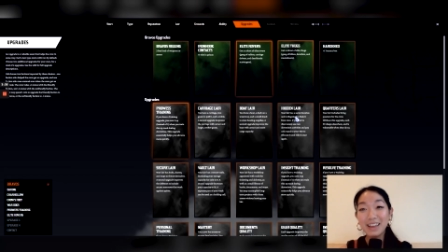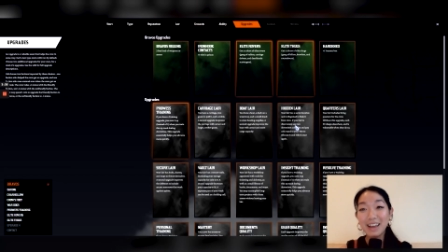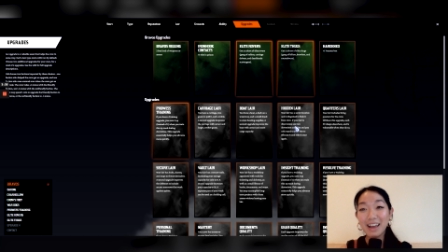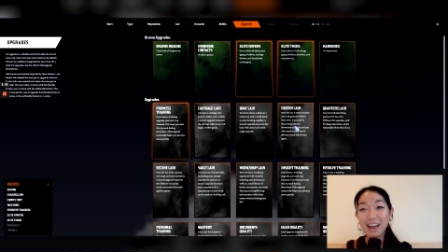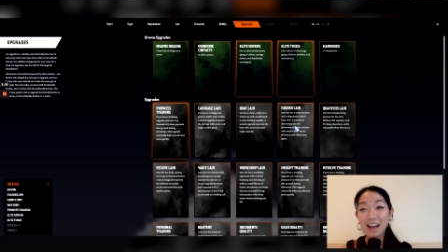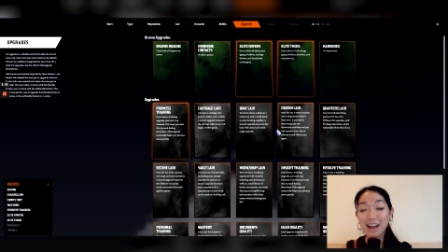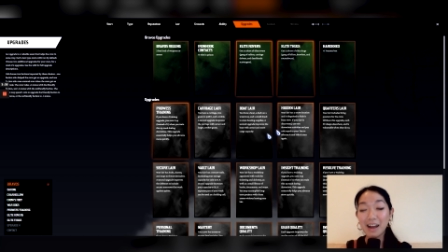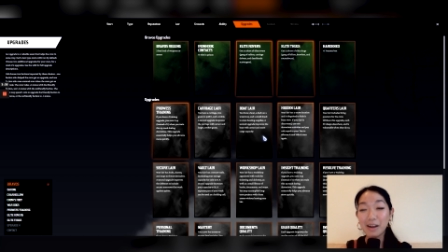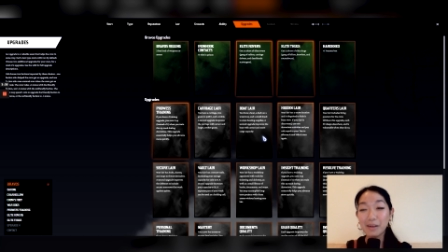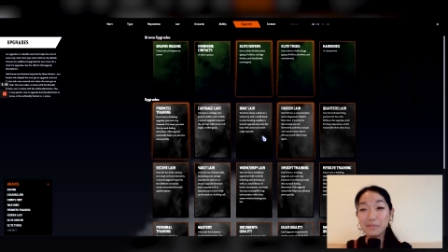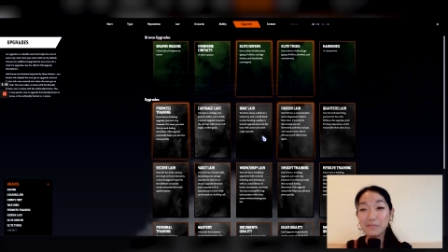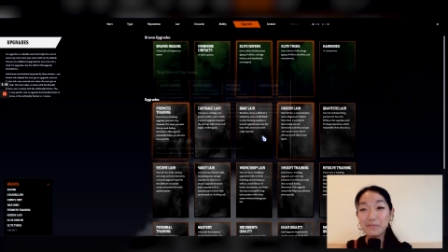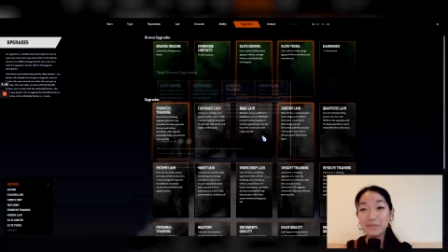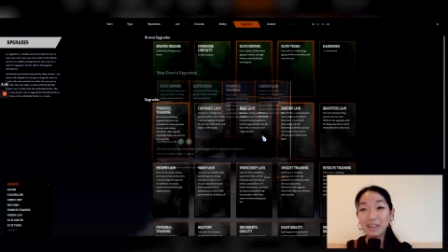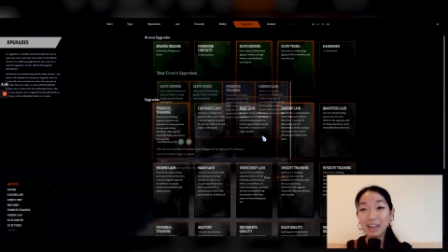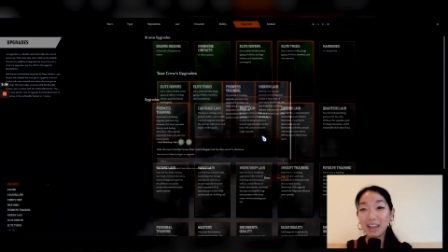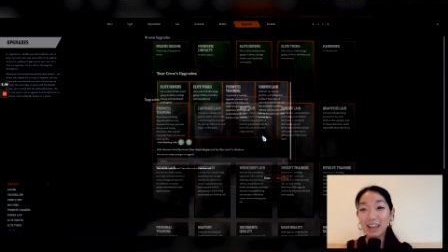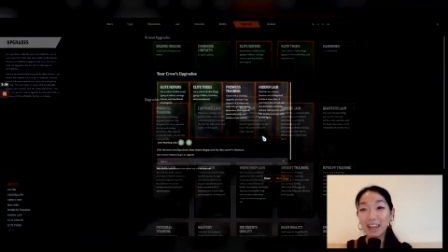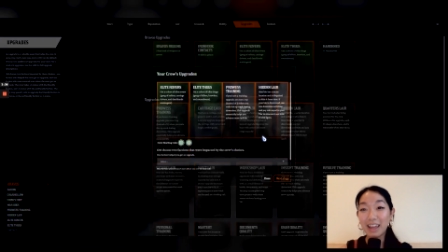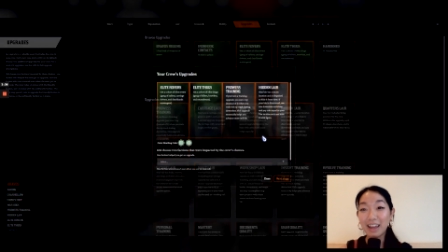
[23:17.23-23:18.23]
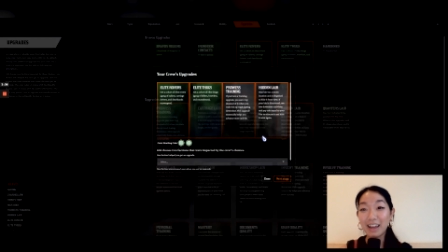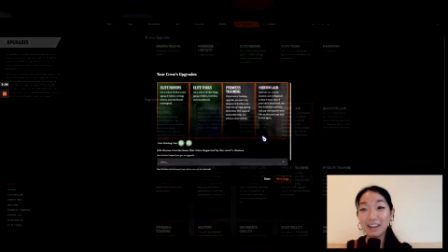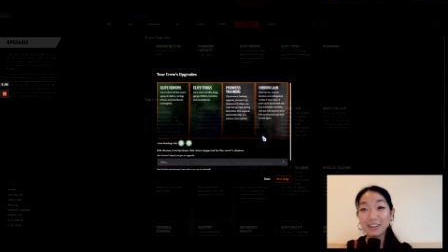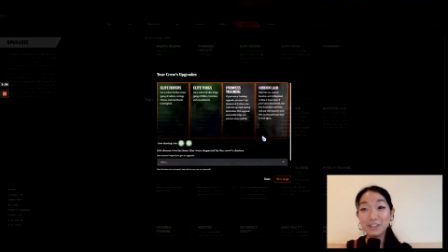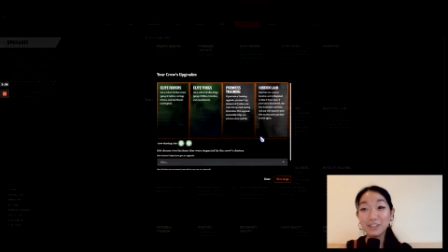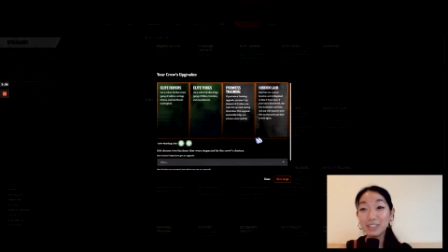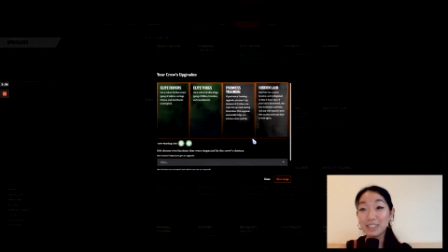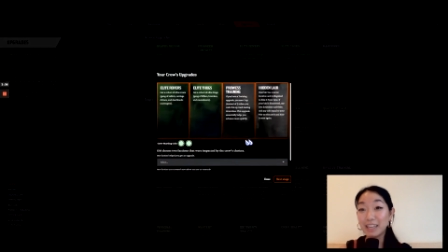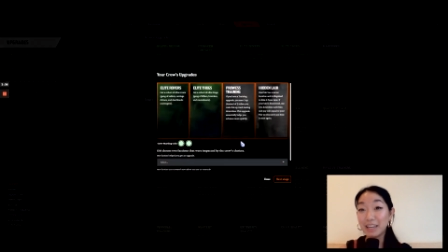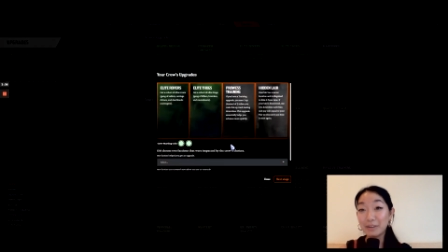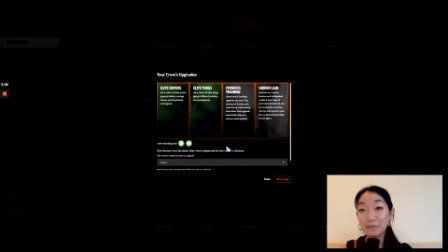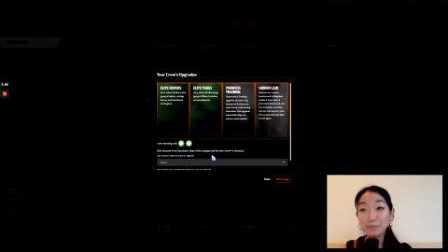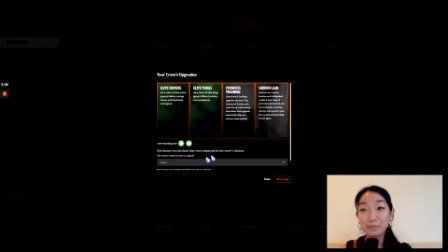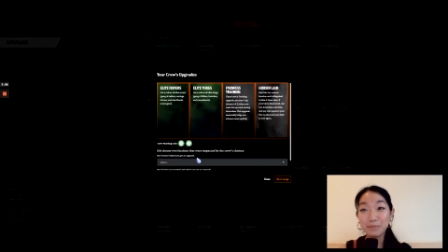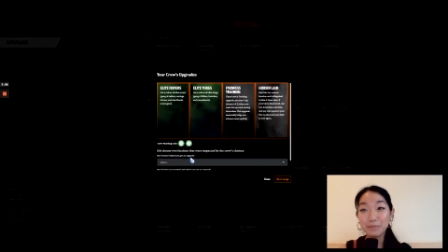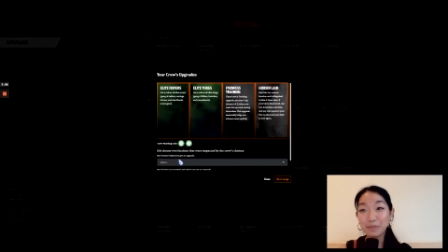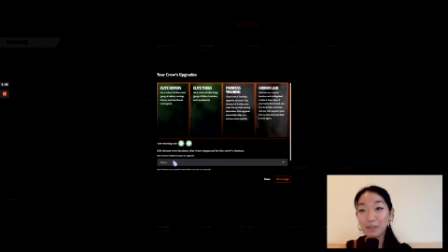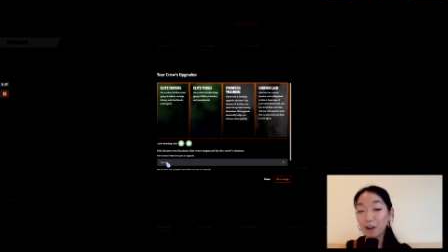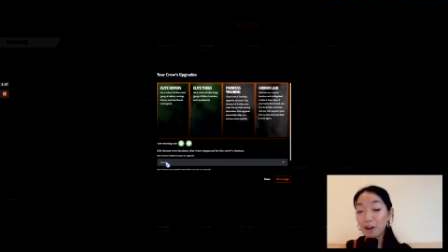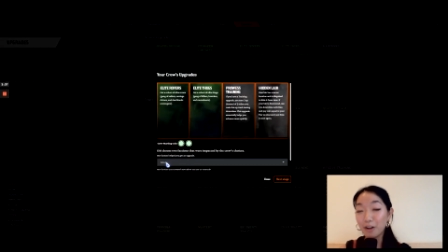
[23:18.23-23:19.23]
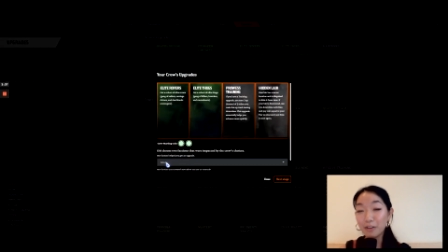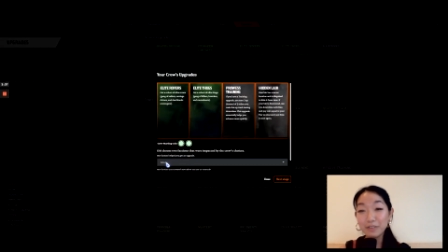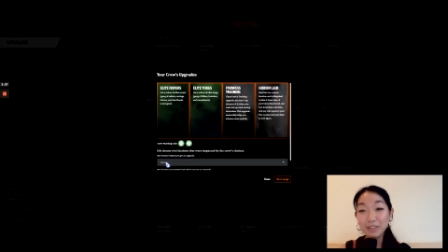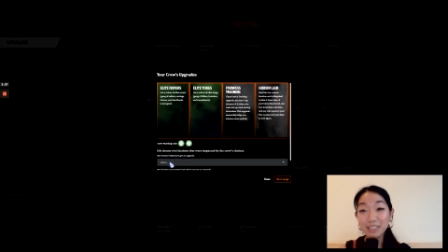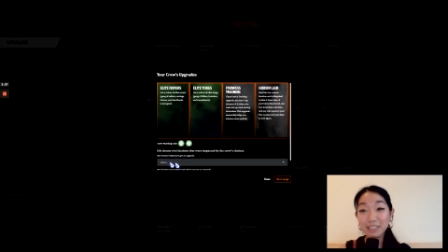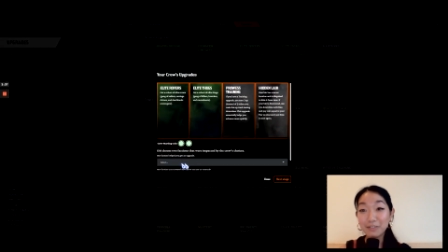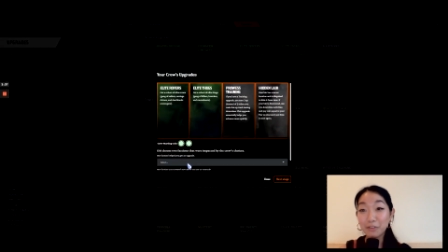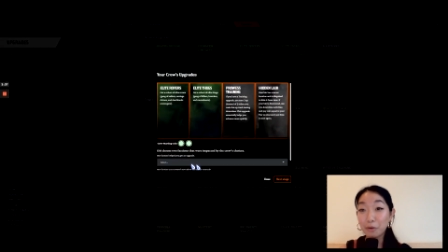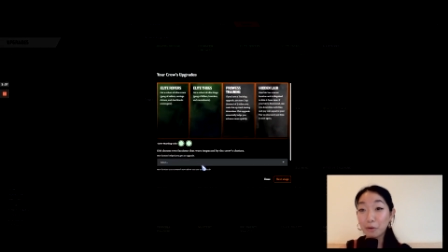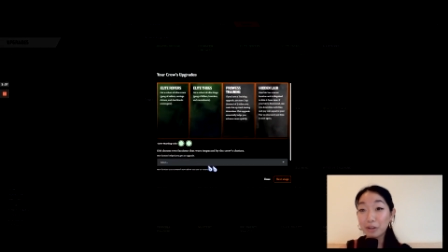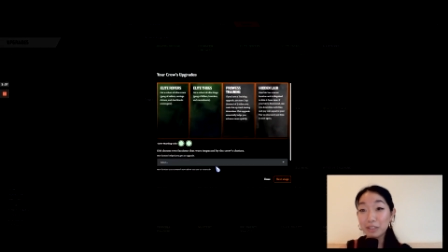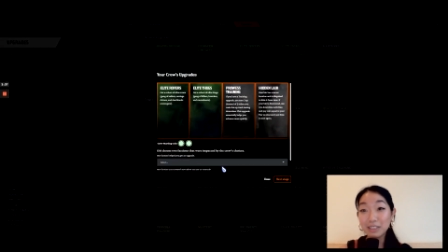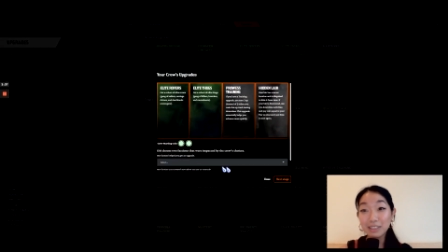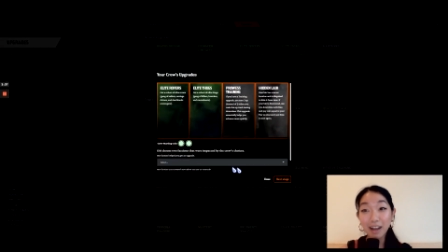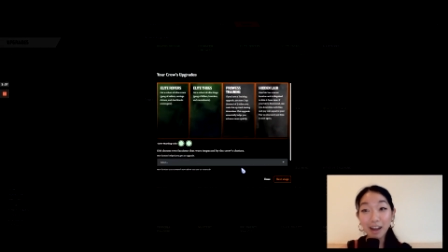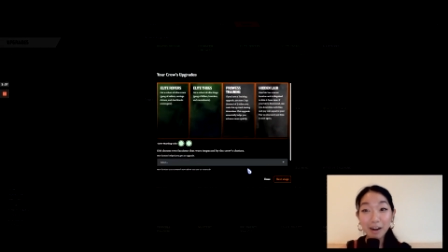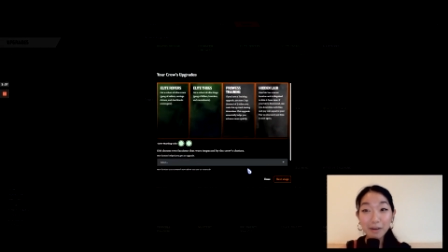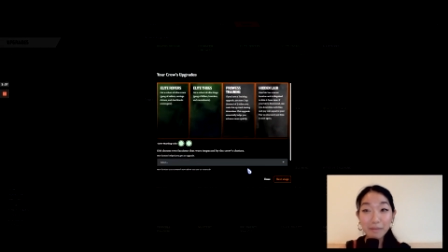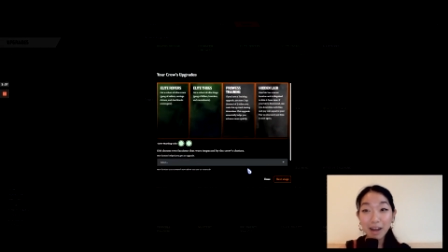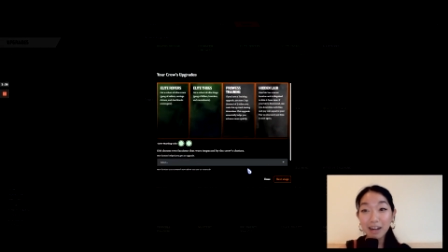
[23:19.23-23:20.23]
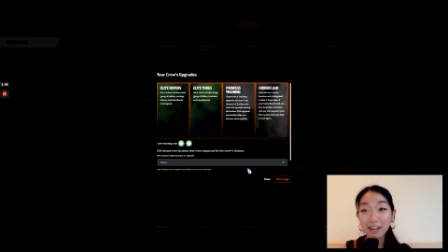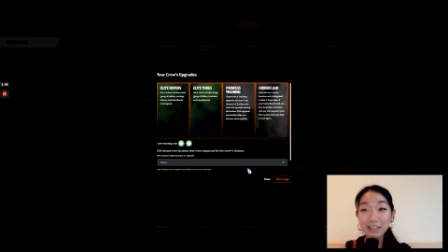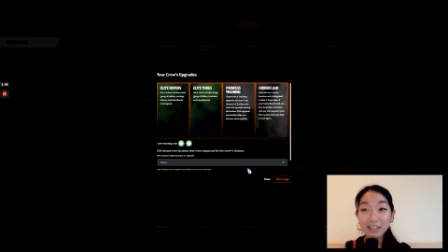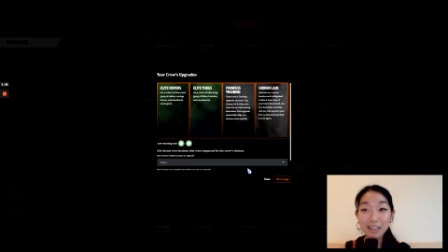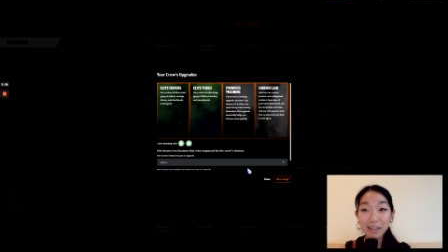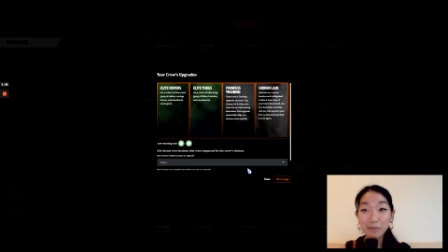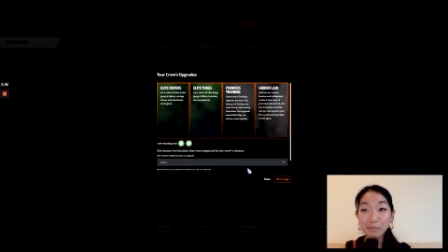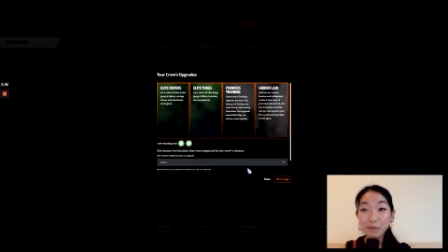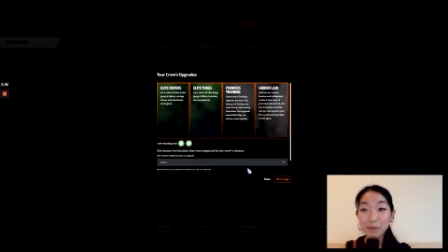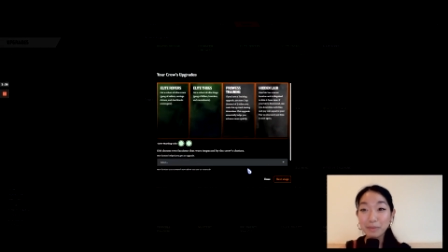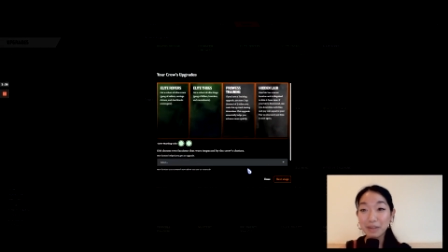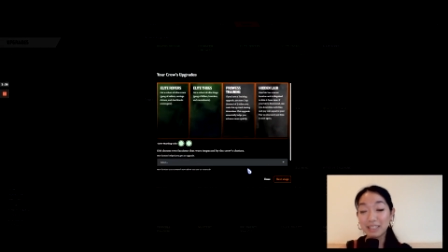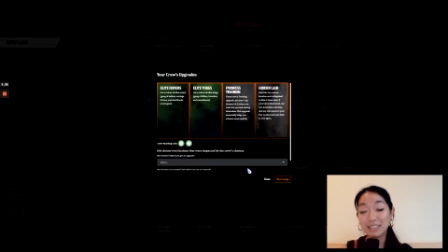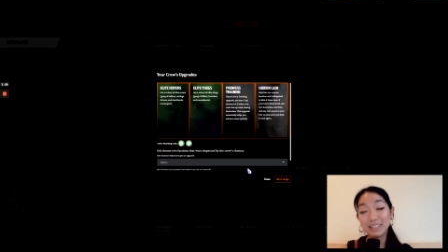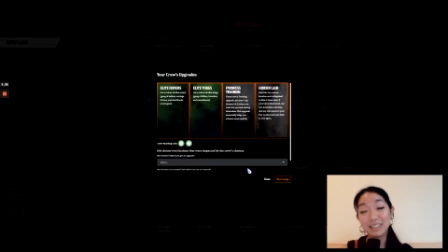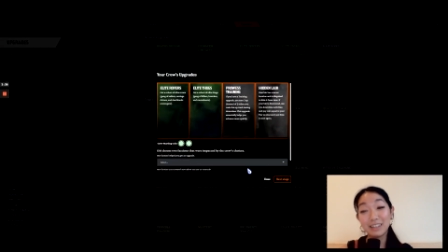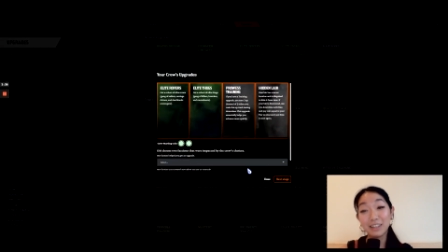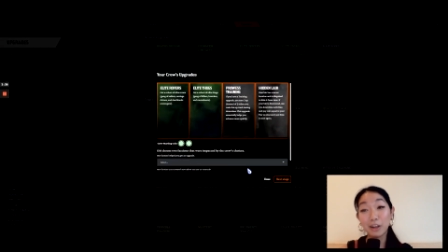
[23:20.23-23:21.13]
and just like all of this, of course, is automatically implemented.